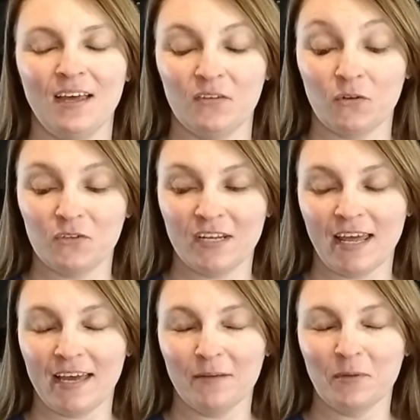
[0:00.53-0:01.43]
So
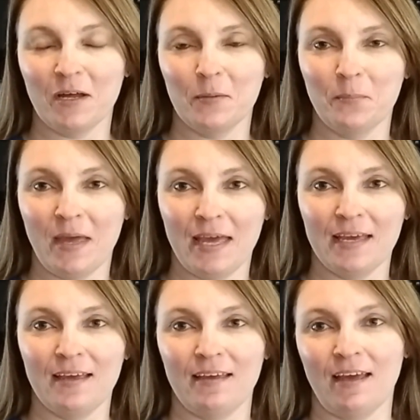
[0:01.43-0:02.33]
today I'm going to
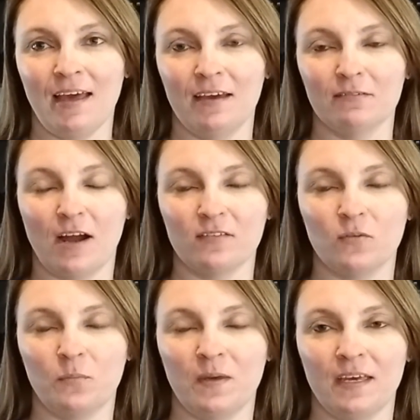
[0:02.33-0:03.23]
make a
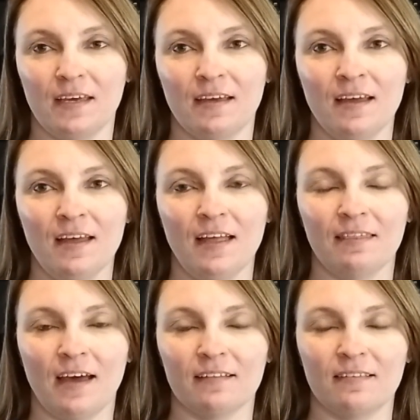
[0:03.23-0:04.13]
recipe
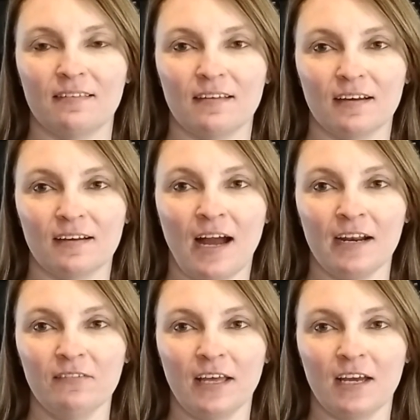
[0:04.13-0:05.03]
that's kind
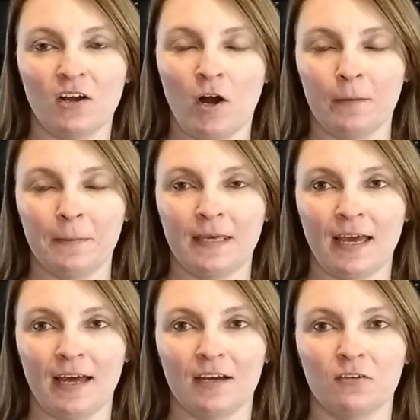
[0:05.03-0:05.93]
of like a
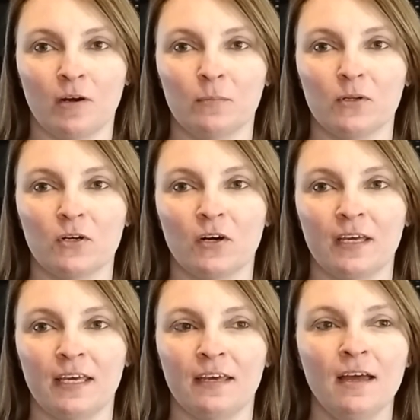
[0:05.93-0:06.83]
copycat crumble
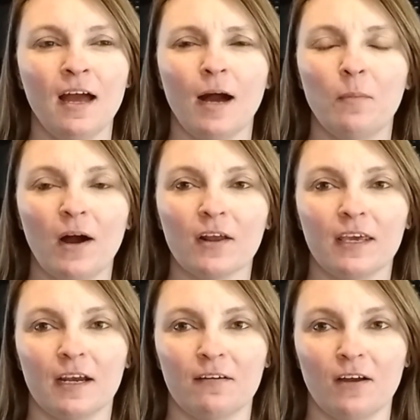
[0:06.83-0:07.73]
cookie. About a
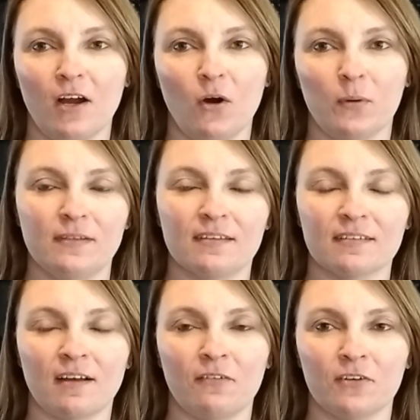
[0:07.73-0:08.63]
year ago we
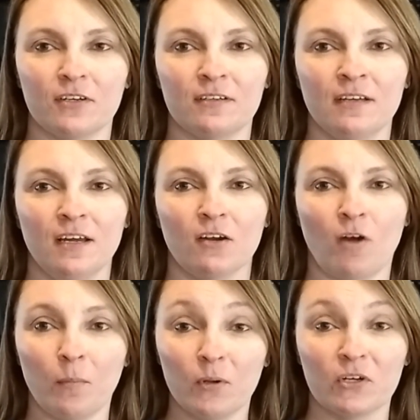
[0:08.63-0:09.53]
discovered
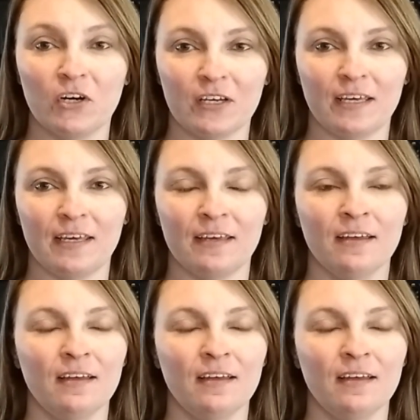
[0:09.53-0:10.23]
crumble cookie